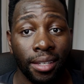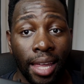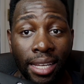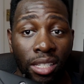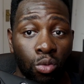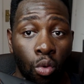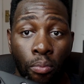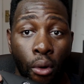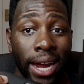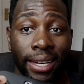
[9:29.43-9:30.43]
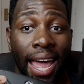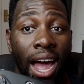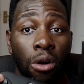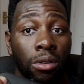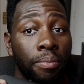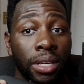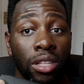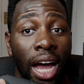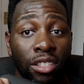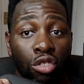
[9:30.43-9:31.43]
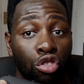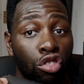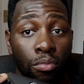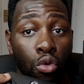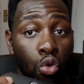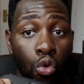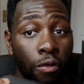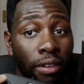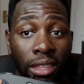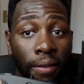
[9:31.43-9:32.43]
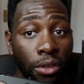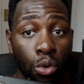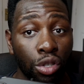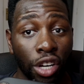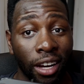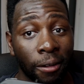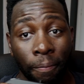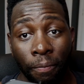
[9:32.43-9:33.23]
This will break down and be nice and smooth in the future.